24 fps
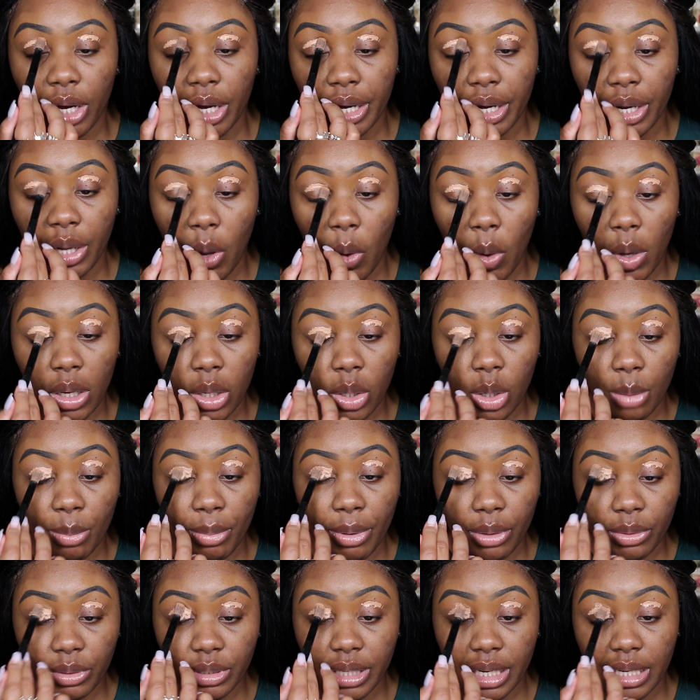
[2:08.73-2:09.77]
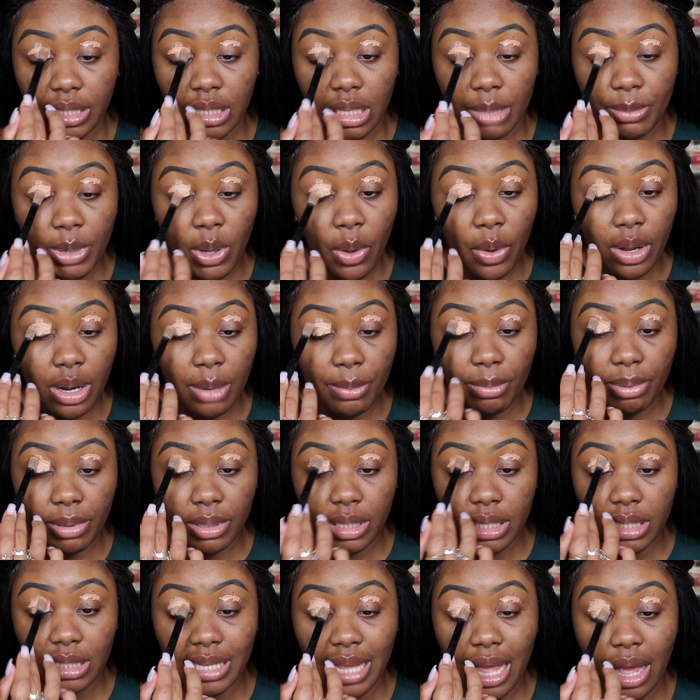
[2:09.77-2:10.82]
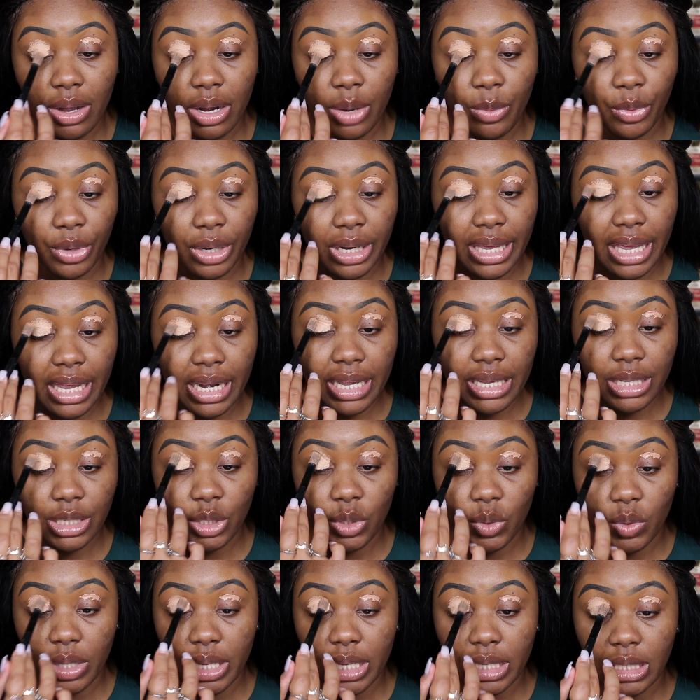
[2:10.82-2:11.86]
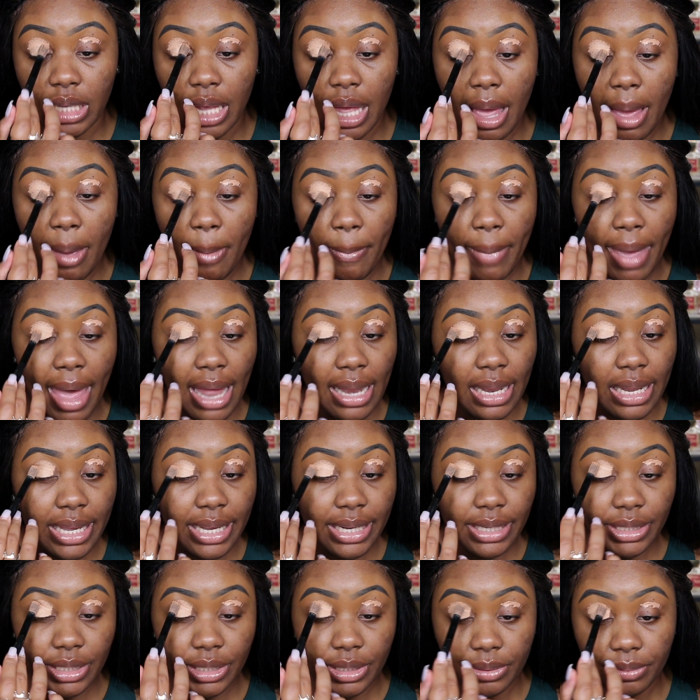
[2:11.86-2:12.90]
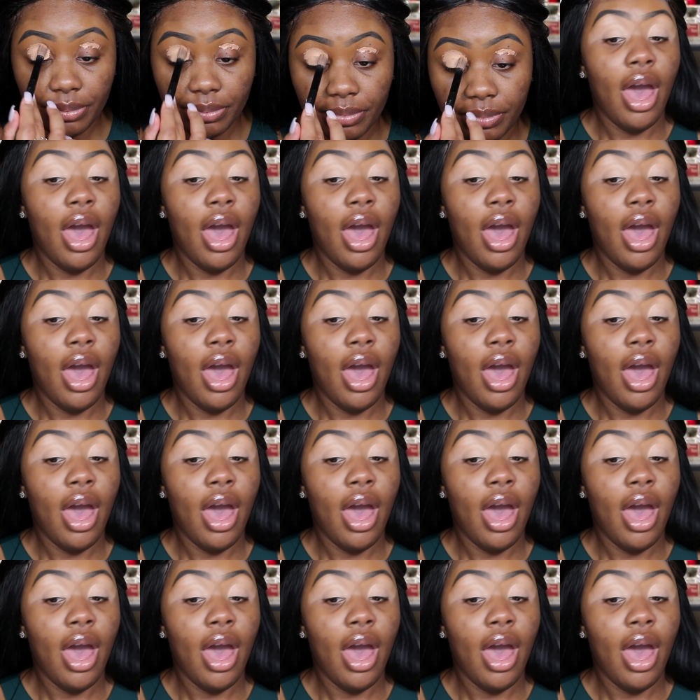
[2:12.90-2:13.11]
going to go a little bold today. So let me go ahead and put this down and we're going to get into this palette.